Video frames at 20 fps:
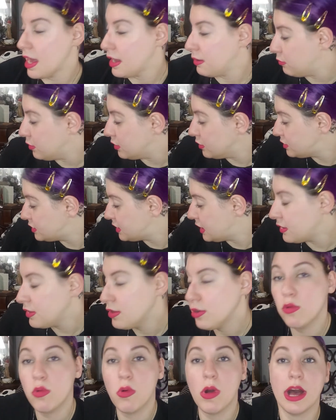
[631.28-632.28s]
I will say
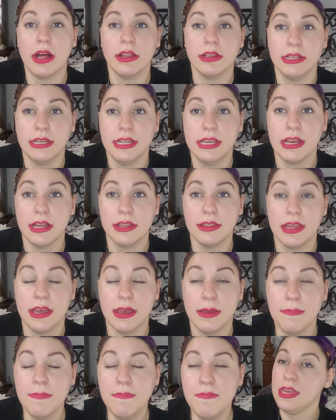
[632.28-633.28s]
the quality on
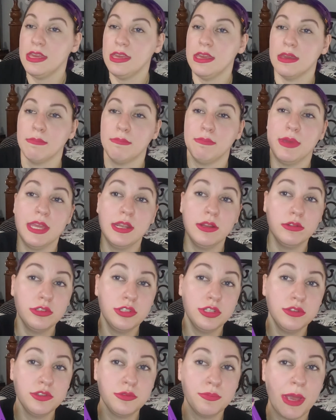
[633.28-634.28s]
them. The
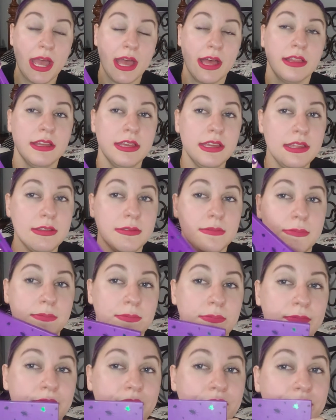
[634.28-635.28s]
Beetlejuice palette,
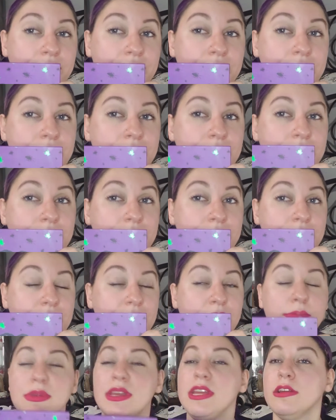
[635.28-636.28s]

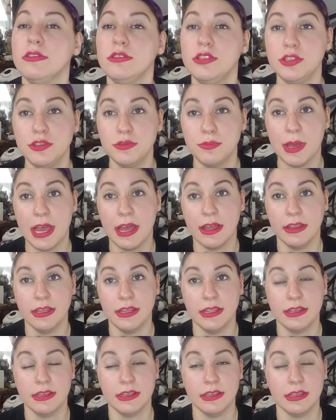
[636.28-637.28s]

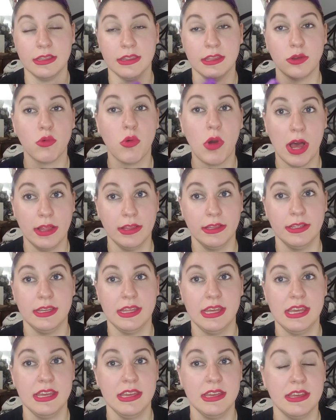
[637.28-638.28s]
the
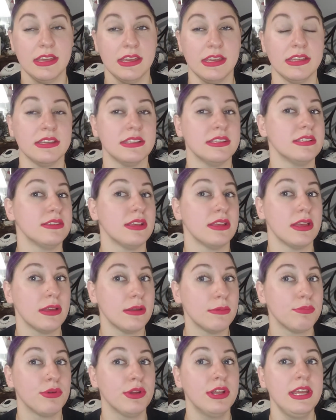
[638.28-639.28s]
quality is
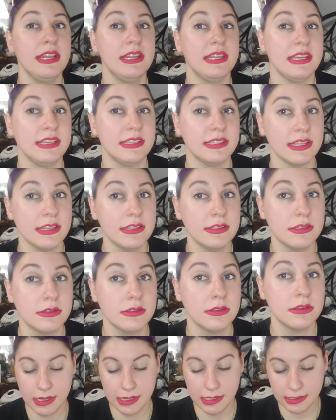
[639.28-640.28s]
pretty
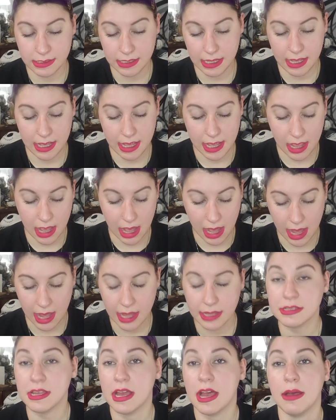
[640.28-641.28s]
decent. It is a
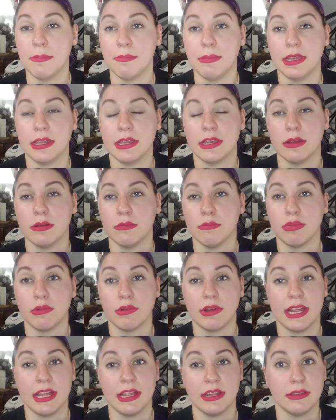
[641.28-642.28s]
Hot Topic
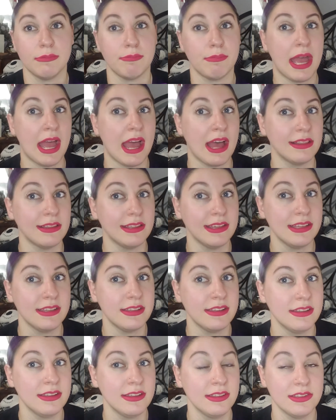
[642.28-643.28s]
brand
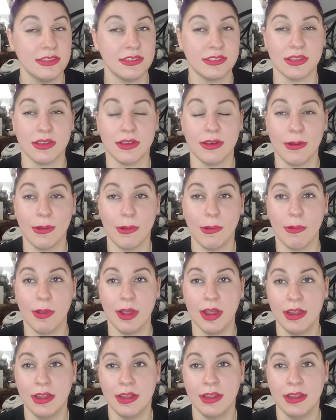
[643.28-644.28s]
palette, so